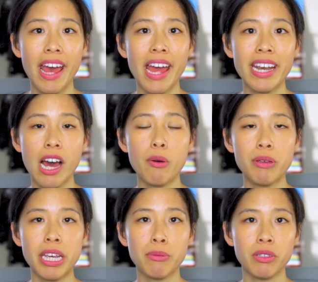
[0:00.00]
and not
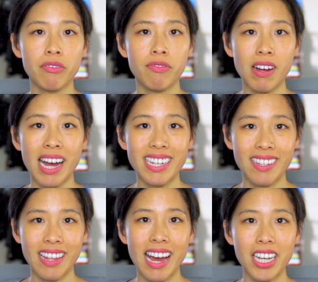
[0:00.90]
being able to find
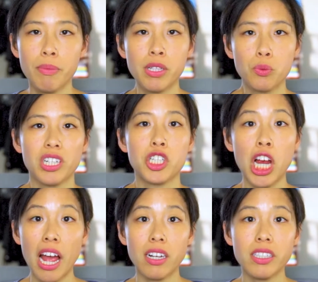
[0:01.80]
that. Because when a
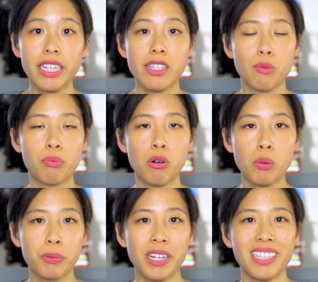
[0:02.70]
child is
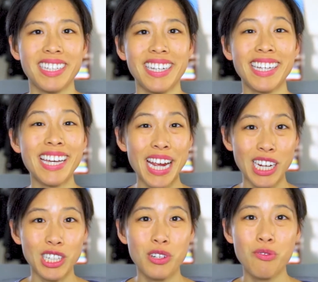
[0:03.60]
appropriately
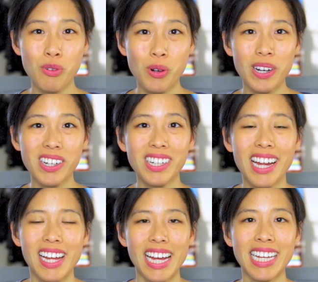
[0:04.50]
cared for,
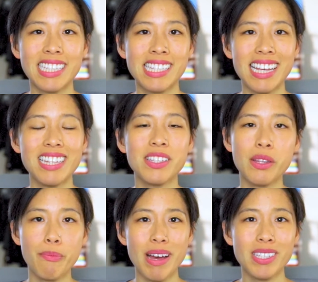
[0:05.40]
it sends
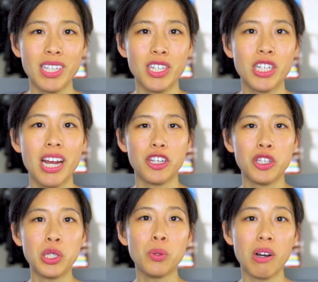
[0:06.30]
the message,
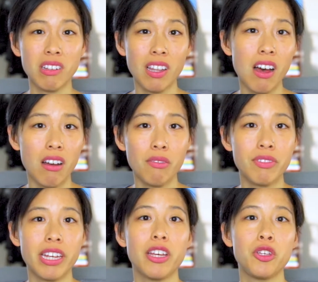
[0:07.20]
you are
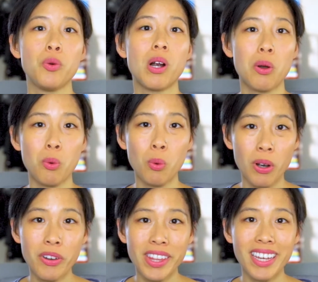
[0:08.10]
loved, you are
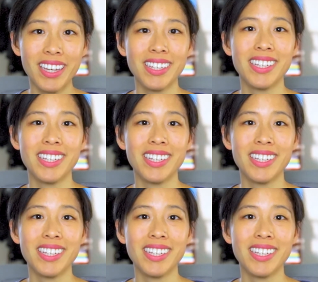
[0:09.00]
worthy,